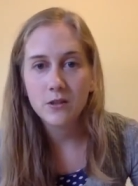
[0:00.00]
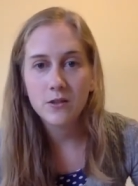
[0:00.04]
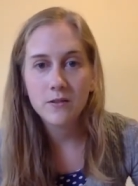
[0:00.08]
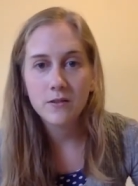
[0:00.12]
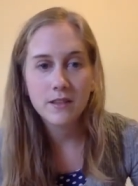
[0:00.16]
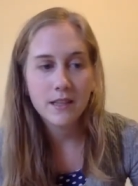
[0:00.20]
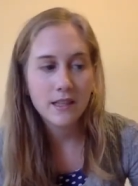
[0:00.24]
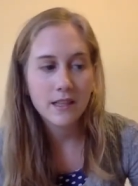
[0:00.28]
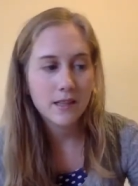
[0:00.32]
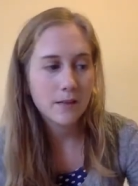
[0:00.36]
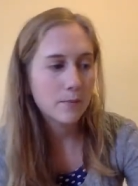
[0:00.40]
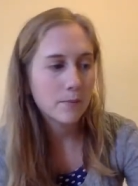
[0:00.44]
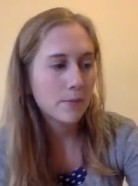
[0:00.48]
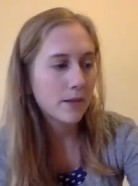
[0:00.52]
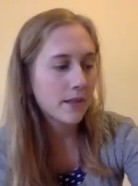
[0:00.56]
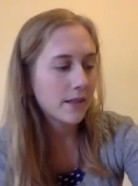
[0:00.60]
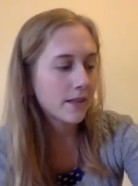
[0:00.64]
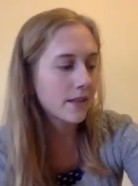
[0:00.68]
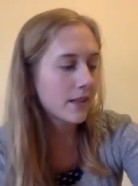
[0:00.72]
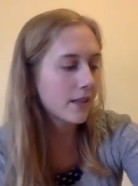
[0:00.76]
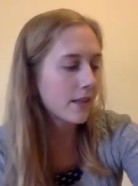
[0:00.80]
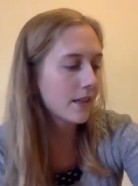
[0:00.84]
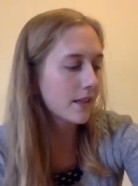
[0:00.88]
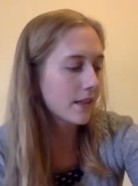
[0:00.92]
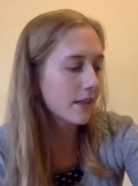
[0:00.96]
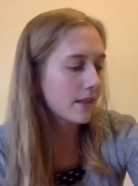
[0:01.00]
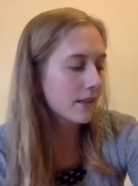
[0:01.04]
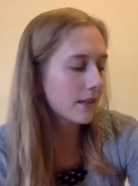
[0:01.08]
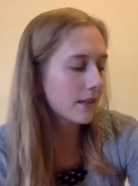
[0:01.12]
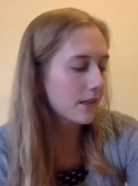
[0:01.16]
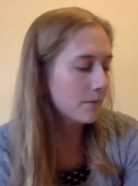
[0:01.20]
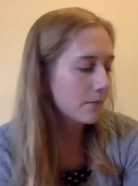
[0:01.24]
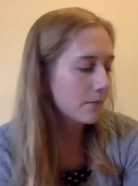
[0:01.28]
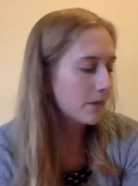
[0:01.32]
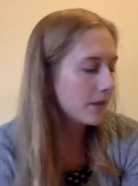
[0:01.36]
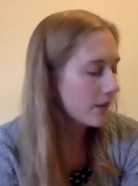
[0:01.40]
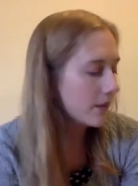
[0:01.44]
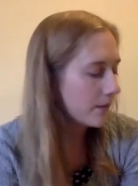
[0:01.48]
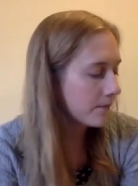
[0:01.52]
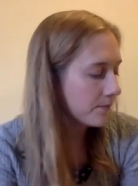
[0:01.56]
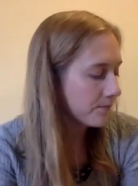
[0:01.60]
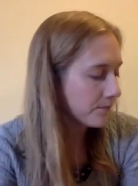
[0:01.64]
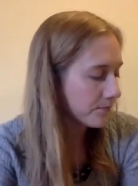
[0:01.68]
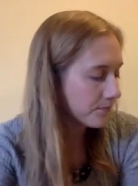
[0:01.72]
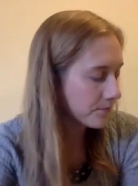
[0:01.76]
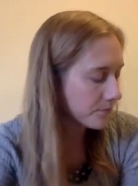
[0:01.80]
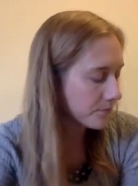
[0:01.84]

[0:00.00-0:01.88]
over there but let me